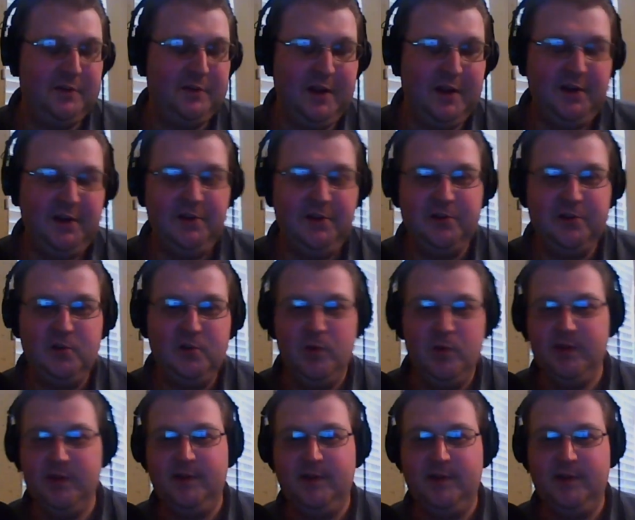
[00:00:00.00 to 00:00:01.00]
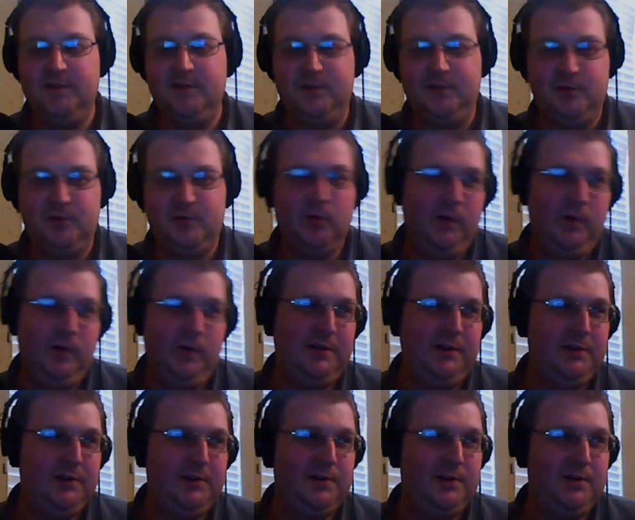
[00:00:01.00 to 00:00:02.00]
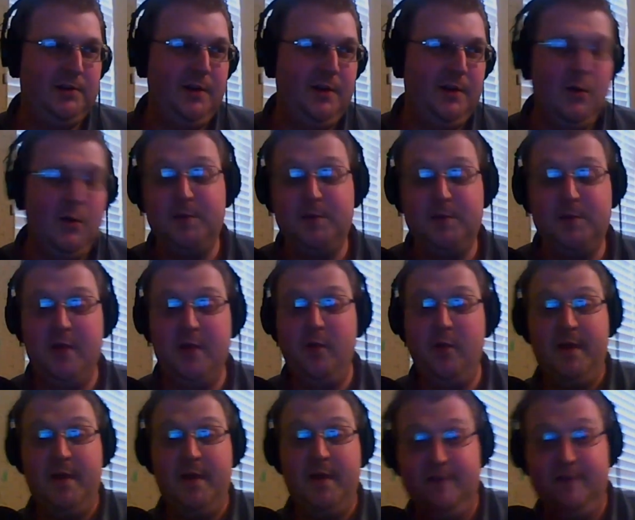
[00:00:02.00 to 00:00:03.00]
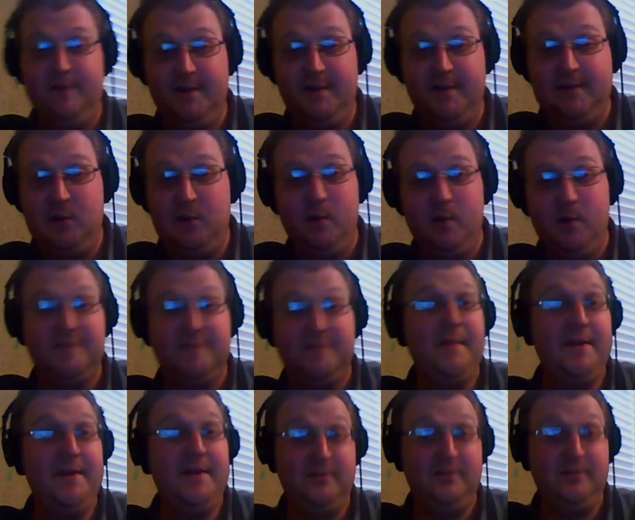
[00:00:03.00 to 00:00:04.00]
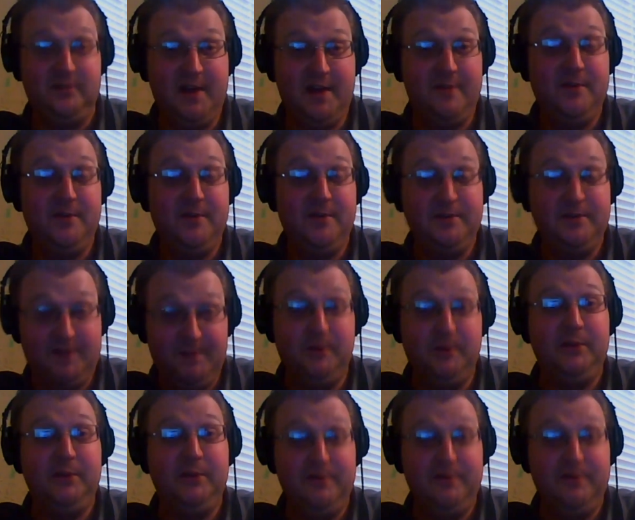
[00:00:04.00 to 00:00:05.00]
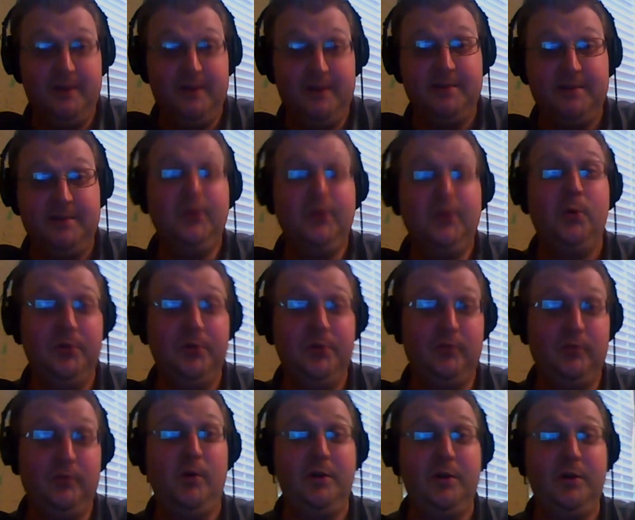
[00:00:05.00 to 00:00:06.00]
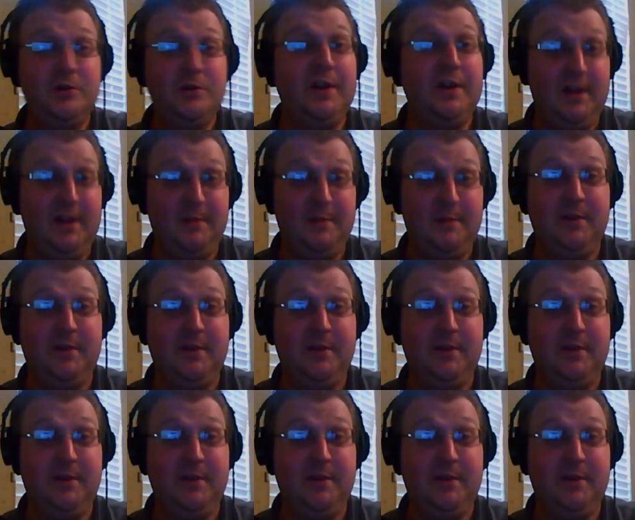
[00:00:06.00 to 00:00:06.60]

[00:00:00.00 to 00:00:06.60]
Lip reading: getting your 2 wins against Detroit. Which, by the way, back to fantasy quarterbacks, Matthew Stafford is typically fantasy gold as well. You can get him in the